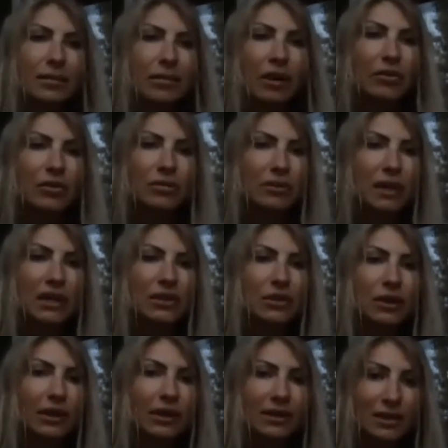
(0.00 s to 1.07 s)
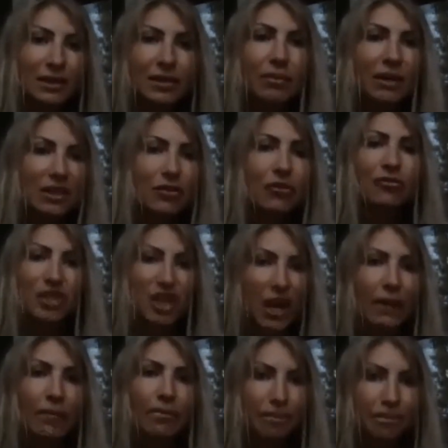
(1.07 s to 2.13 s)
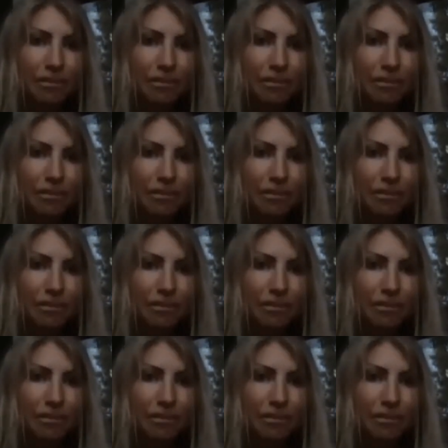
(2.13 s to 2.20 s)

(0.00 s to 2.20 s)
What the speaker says: about it's a matter of time.